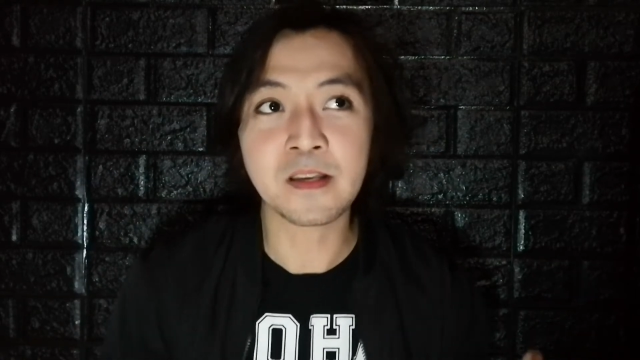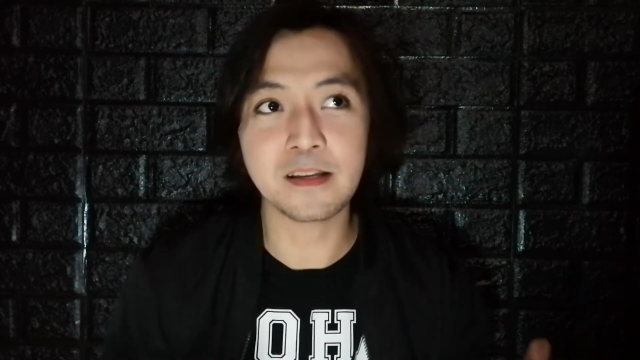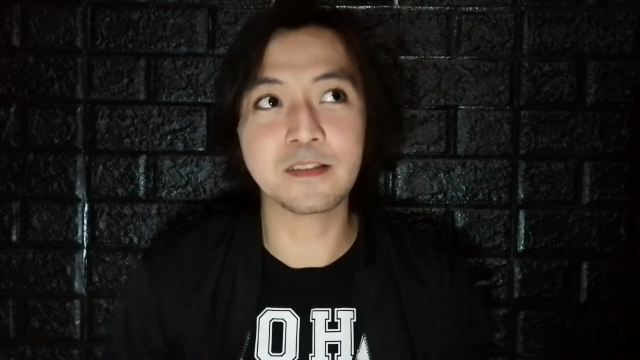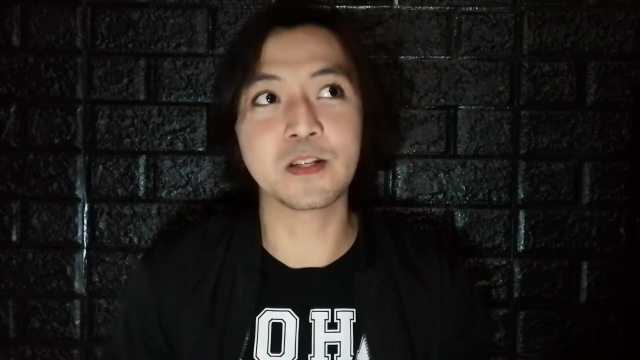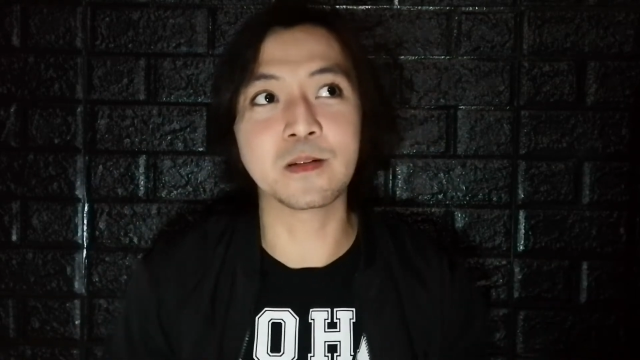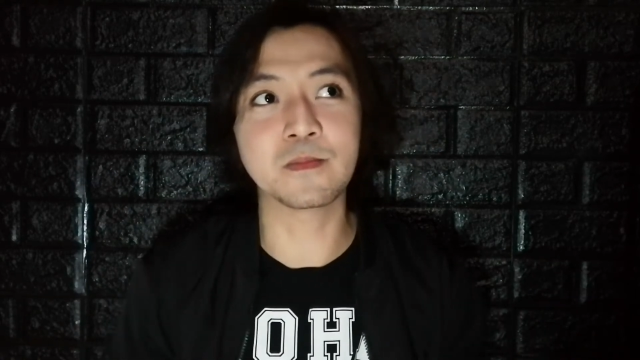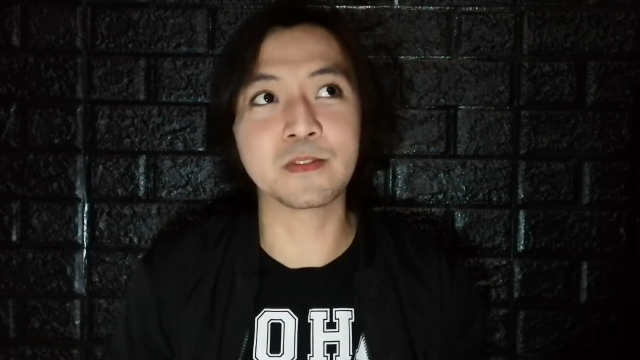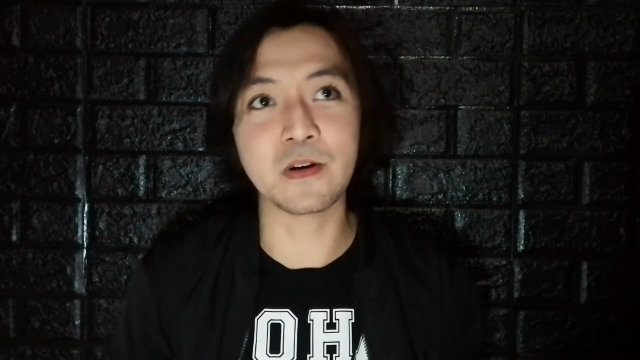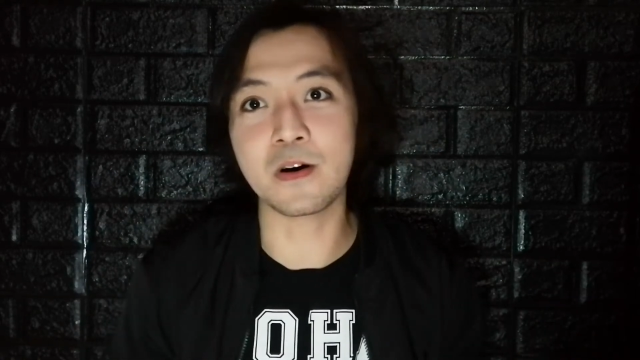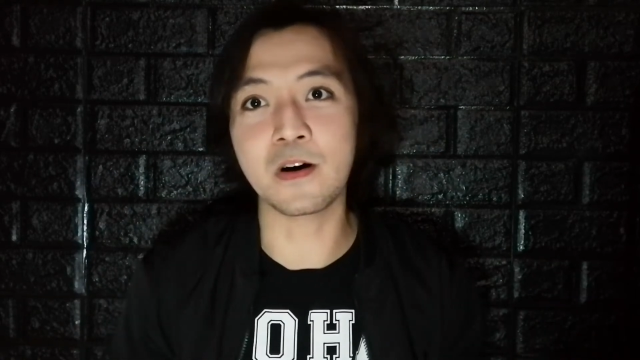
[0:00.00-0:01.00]
in terms
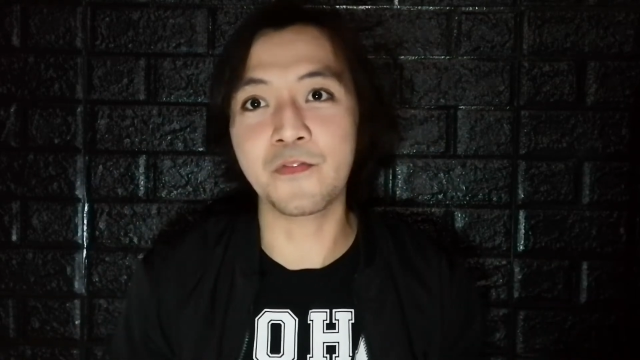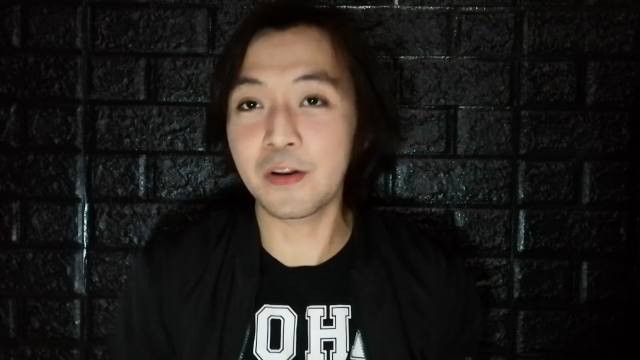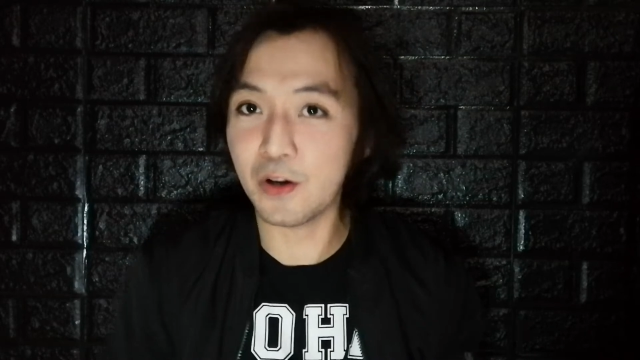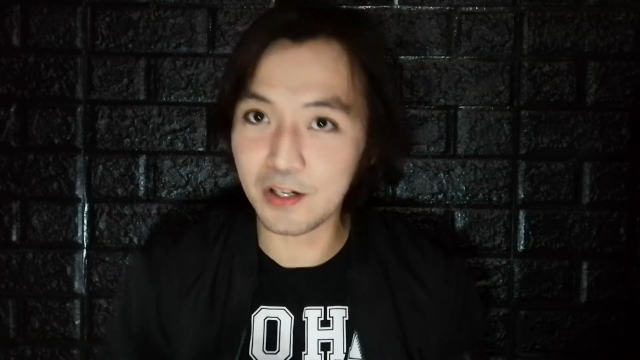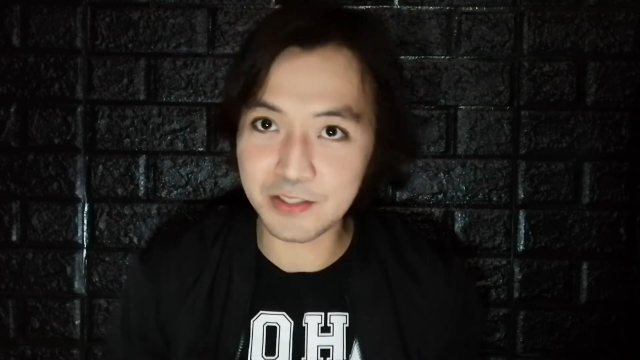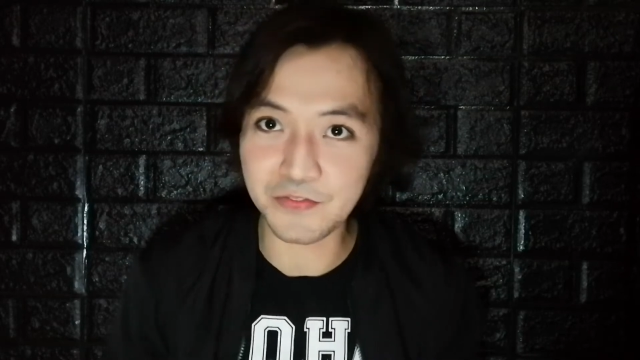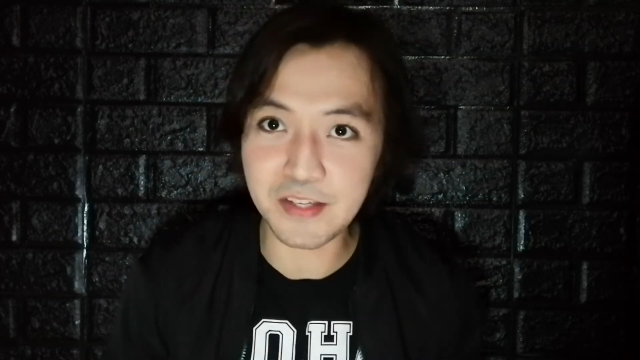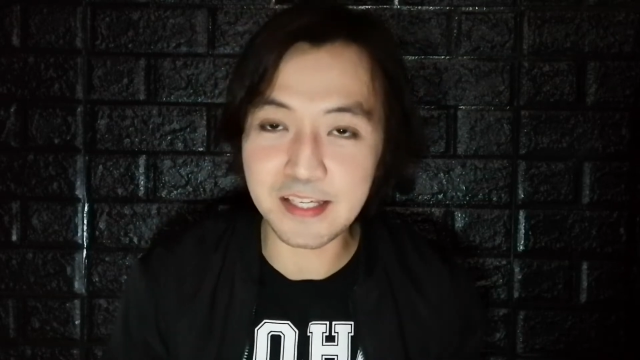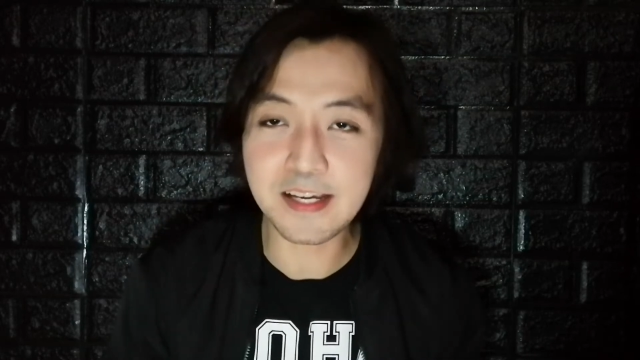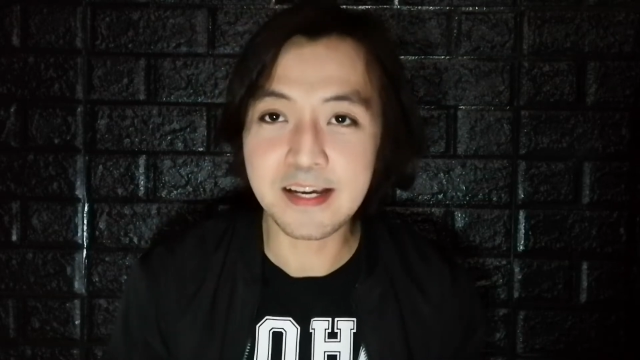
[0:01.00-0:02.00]
of
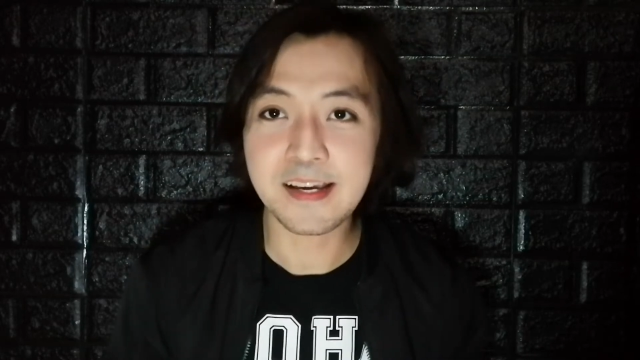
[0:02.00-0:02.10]
philosophy,